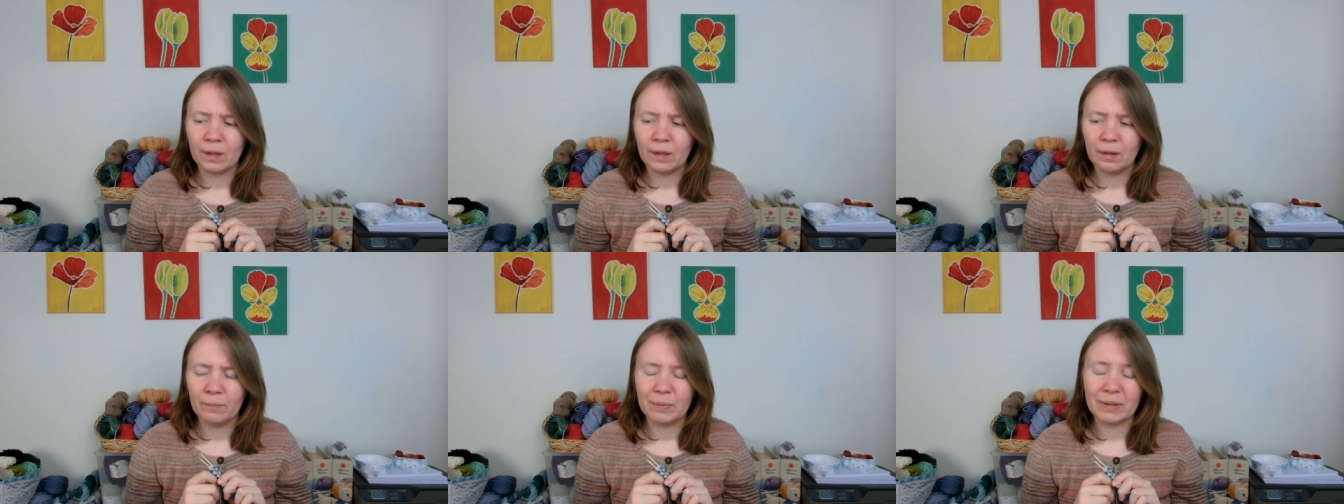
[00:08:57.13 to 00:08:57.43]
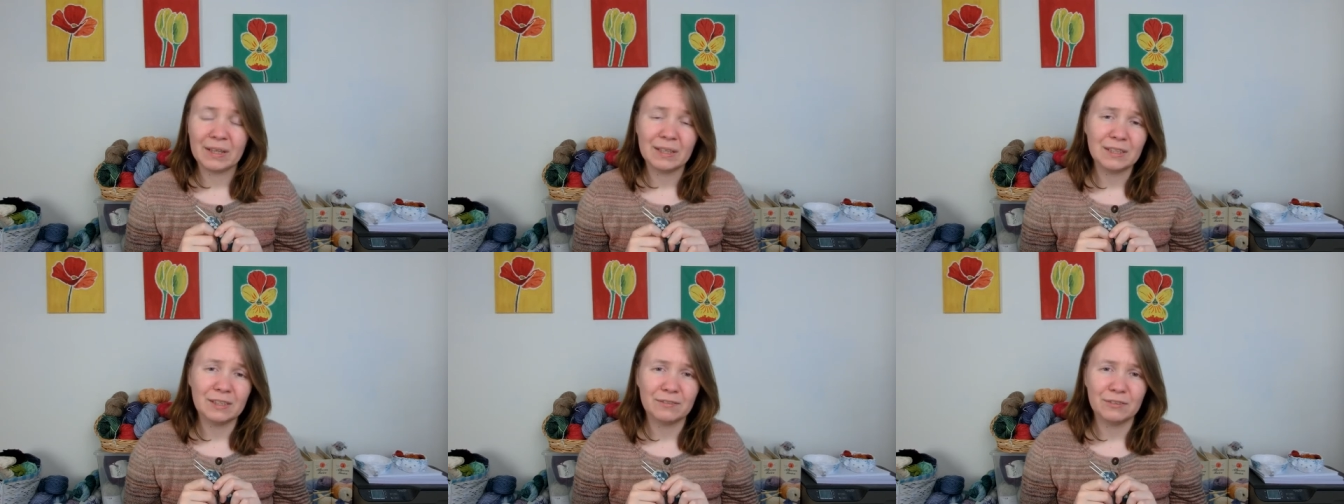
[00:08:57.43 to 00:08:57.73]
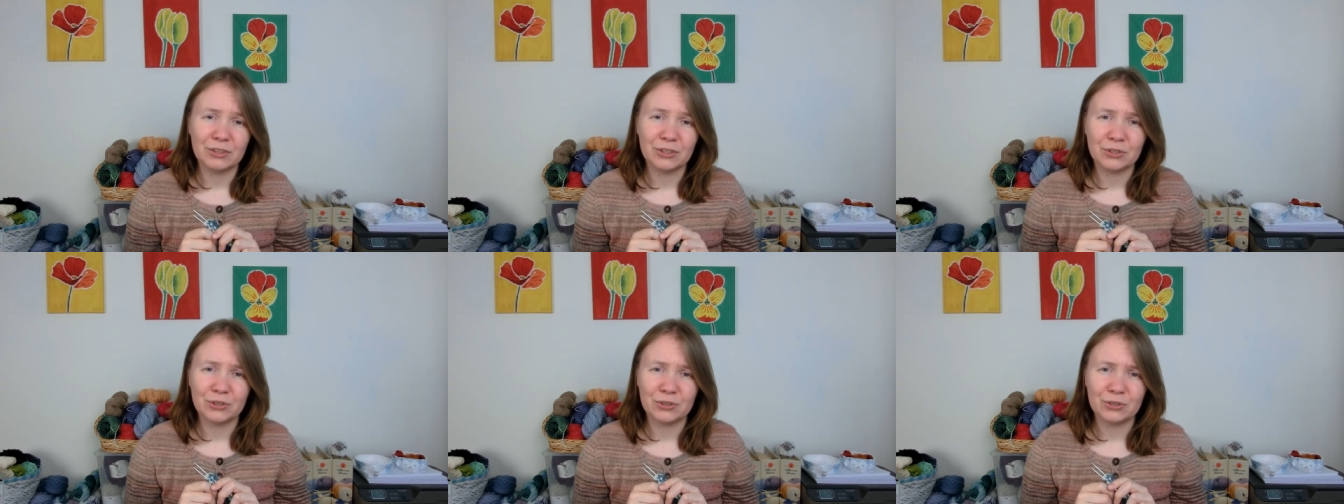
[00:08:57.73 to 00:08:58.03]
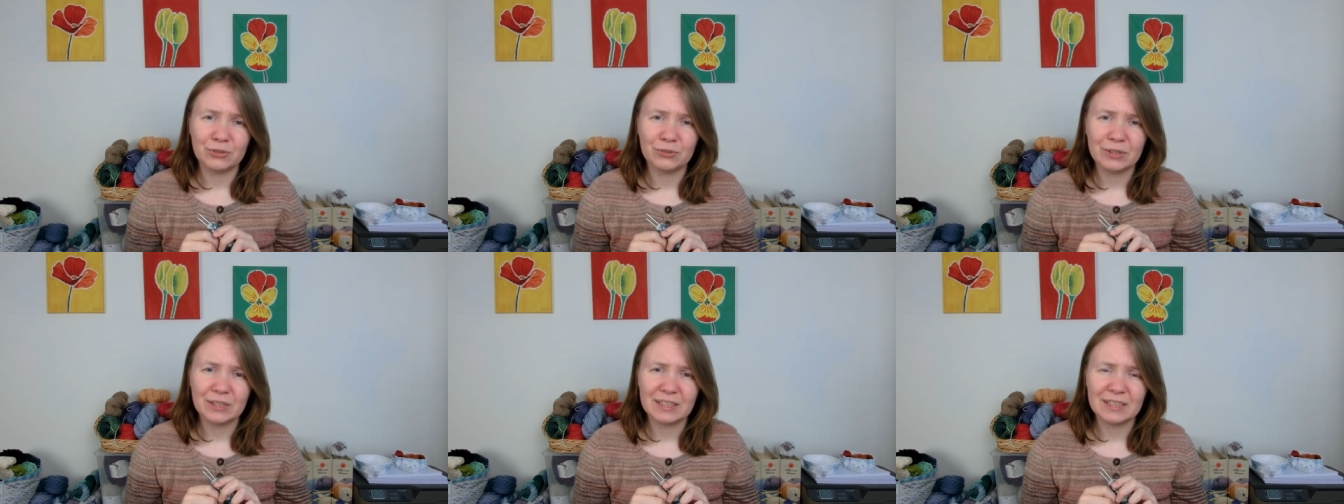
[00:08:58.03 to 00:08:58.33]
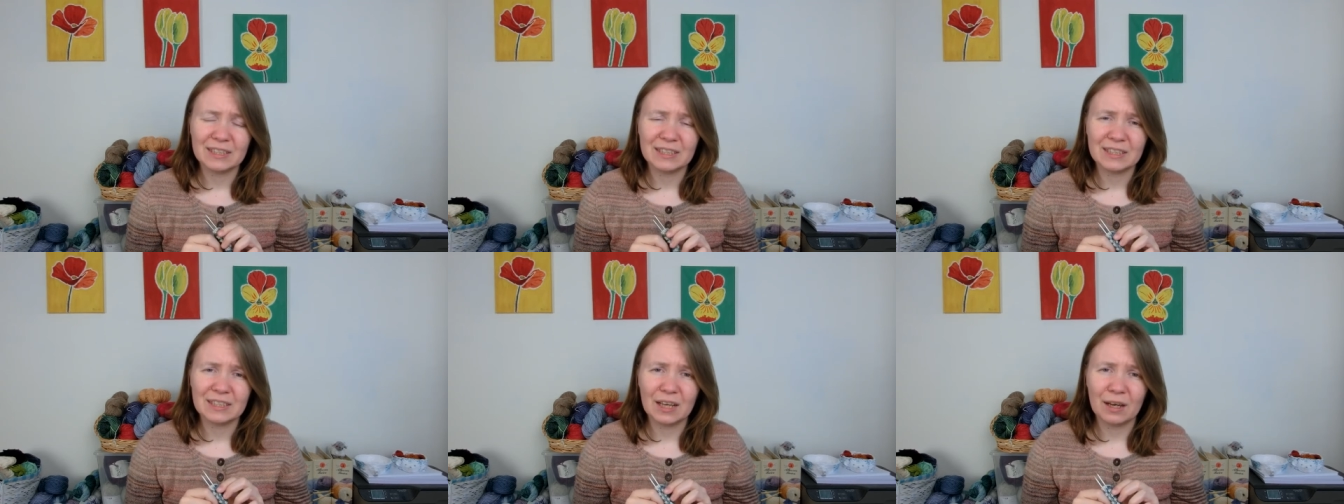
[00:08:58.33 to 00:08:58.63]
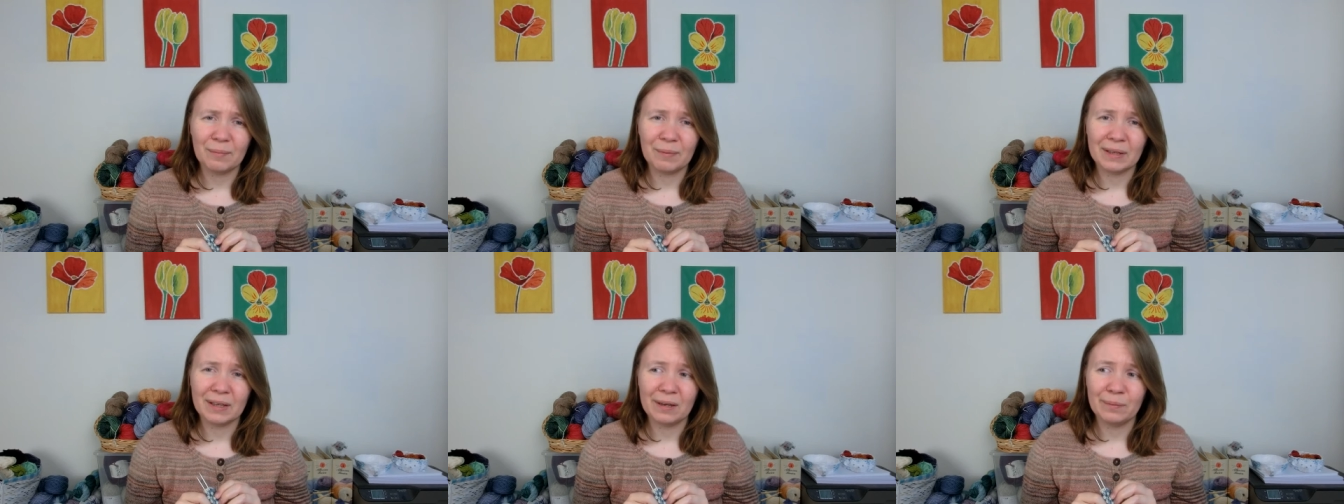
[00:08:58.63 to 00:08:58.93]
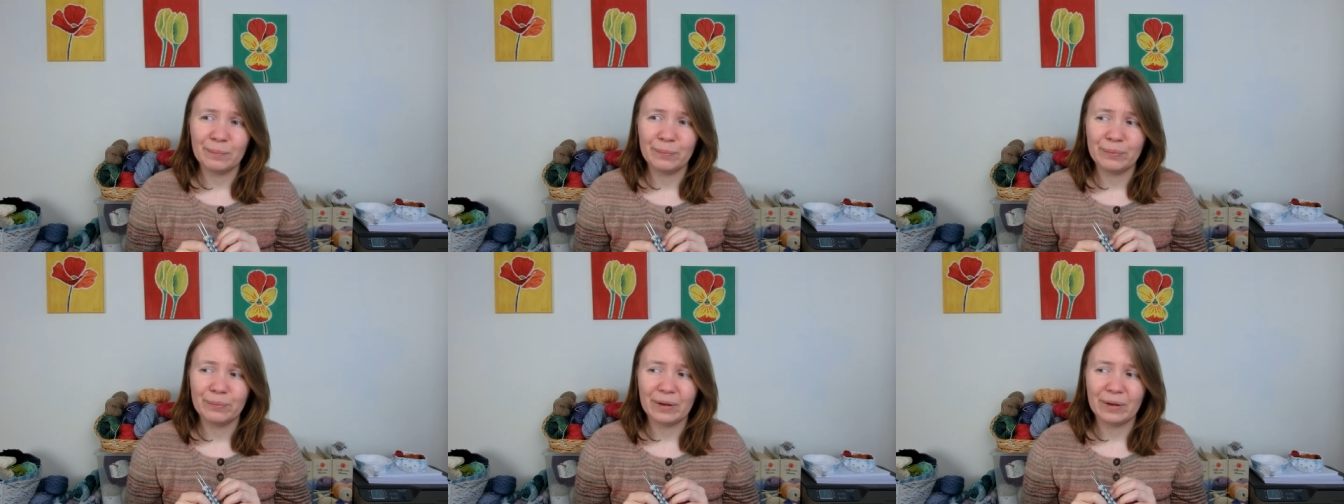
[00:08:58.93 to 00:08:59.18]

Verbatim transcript: Because of the surgery that's coming up,